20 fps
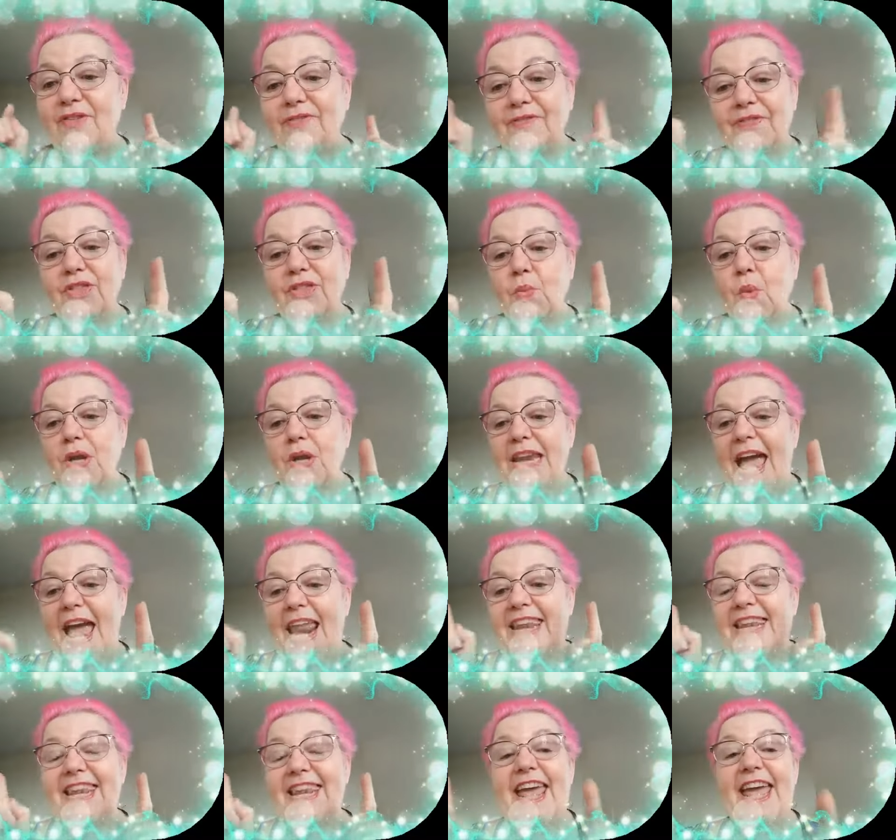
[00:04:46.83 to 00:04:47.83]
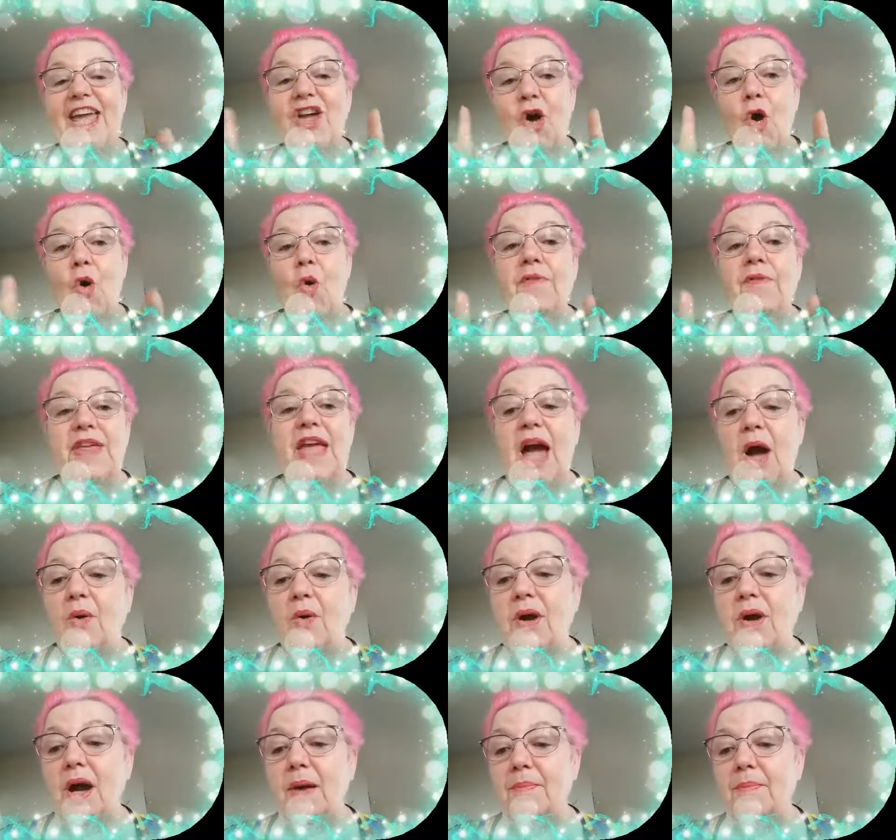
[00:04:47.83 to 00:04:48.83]
Fifth one, let go of the
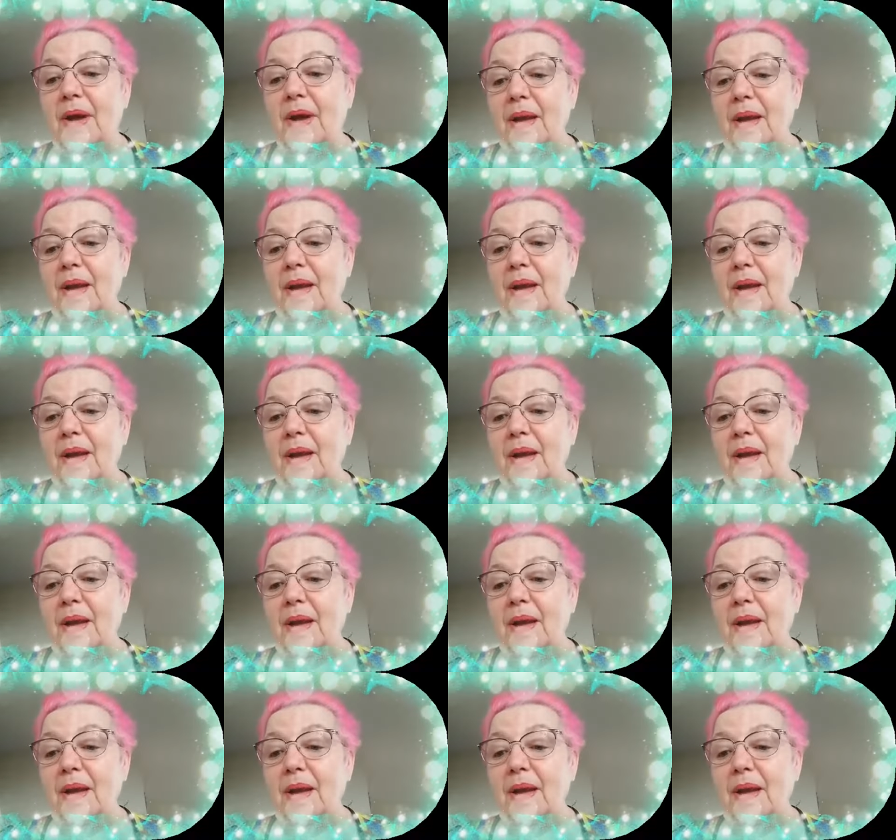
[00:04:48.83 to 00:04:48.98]
outcome,